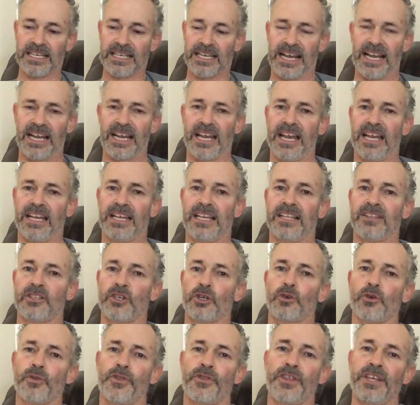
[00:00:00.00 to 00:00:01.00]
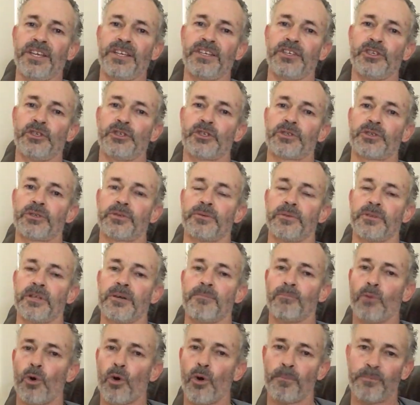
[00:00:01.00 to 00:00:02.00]
And the good thing is
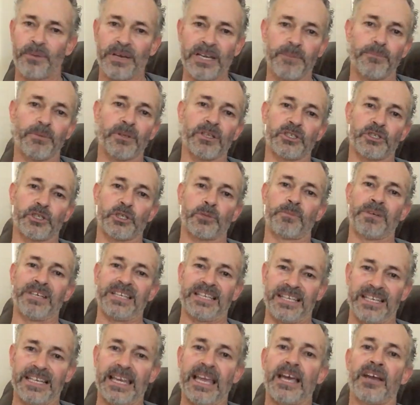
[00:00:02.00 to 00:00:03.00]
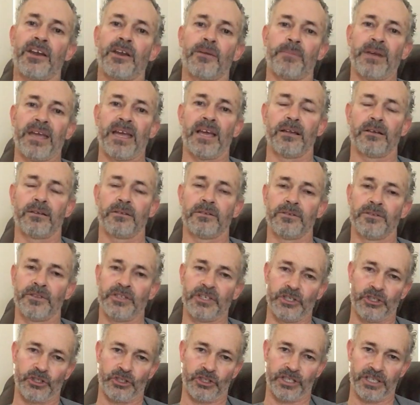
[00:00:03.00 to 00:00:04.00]
that more people are speaking out about
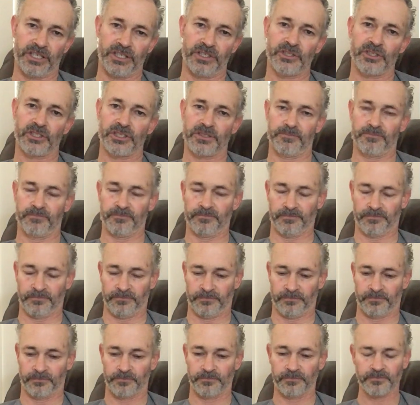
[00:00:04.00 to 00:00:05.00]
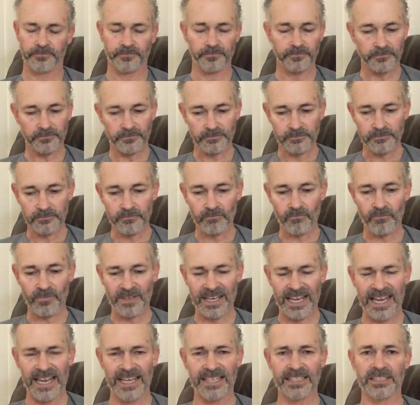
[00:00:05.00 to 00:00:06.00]
these things.
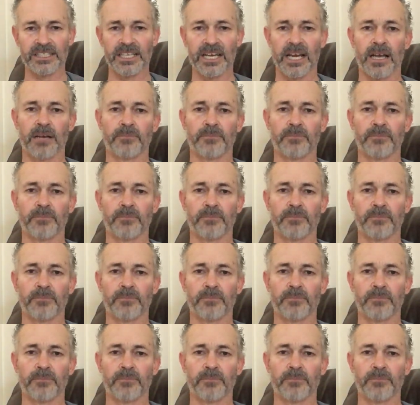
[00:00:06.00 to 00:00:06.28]
And